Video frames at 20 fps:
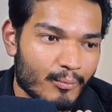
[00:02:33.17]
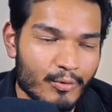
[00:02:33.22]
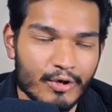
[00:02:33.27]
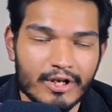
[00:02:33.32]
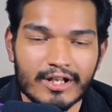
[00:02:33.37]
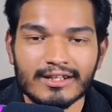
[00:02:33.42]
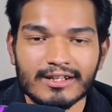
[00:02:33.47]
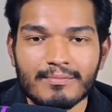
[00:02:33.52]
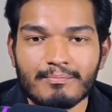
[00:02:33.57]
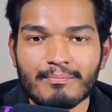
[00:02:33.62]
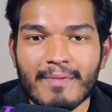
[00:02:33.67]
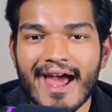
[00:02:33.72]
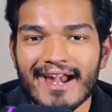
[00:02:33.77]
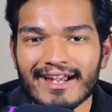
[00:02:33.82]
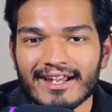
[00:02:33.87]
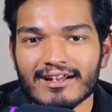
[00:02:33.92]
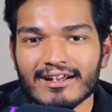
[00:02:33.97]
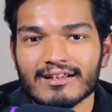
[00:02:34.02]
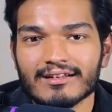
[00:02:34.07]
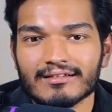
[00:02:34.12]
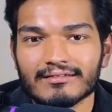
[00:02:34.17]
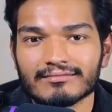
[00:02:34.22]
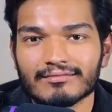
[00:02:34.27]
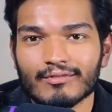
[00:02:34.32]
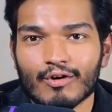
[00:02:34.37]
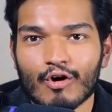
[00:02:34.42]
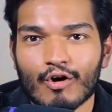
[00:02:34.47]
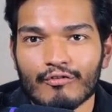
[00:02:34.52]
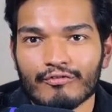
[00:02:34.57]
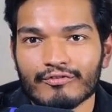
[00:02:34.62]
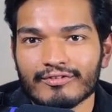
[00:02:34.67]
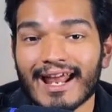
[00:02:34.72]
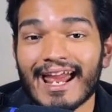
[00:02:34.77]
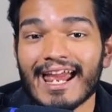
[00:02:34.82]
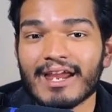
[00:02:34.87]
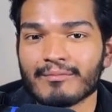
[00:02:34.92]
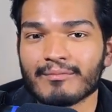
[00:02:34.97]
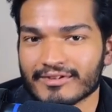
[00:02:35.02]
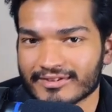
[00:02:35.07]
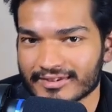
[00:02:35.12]
Putting the pattern of
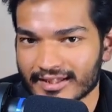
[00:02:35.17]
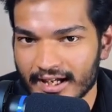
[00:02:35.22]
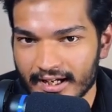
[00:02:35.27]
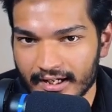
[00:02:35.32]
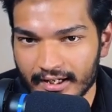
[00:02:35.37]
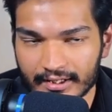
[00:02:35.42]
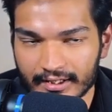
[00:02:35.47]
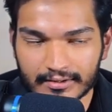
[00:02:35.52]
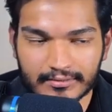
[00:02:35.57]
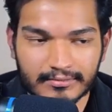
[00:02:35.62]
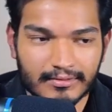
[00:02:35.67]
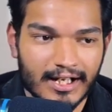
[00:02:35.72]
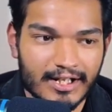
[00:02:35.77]
time aside,